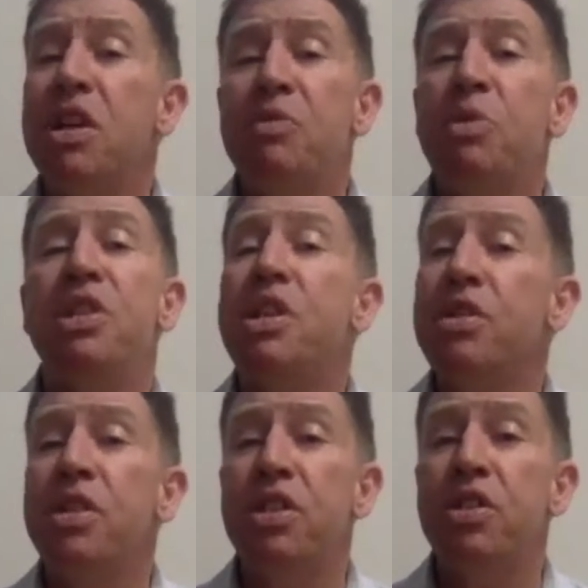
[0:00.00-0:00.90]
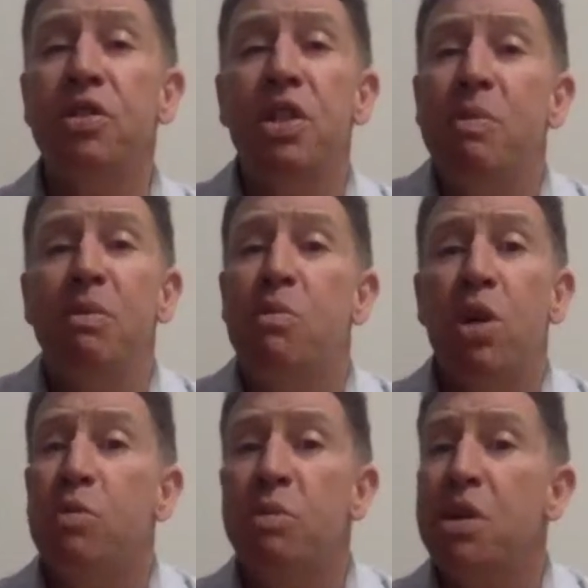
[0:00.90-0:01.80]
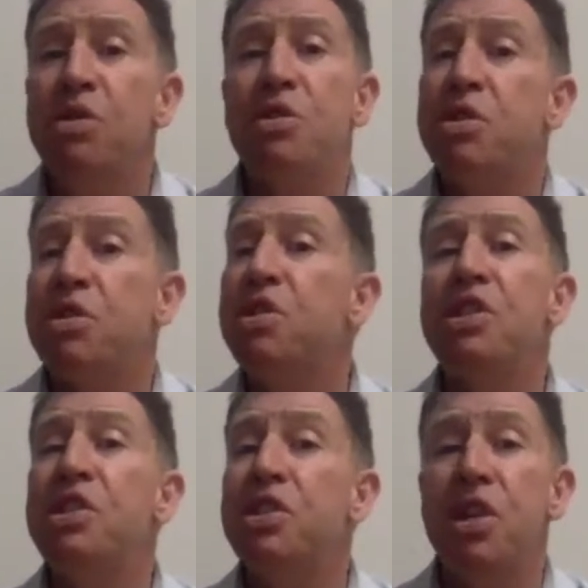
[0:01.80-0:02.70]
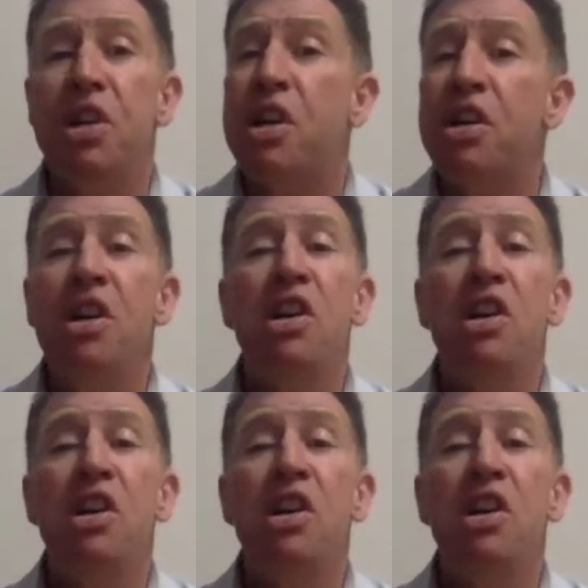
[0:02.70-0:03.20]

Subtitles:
And we're now at that sort of tipping point where both of those things are